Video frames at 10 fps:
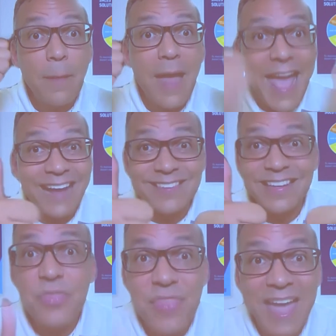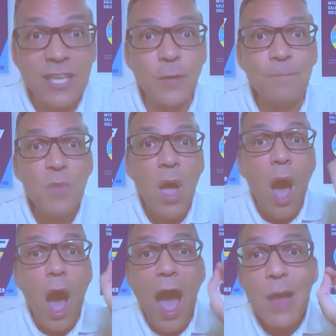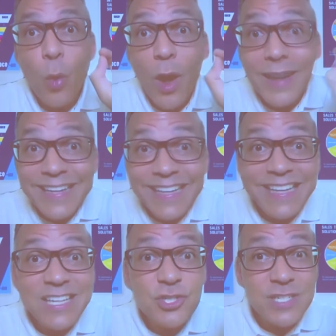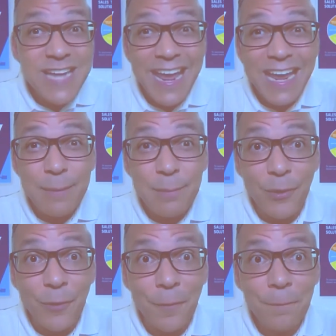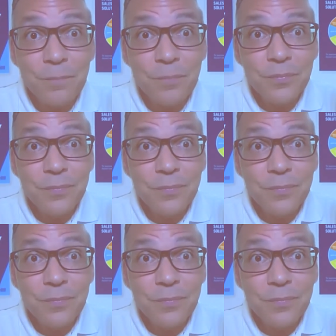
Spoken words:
Excellent. Thank you. I want each table,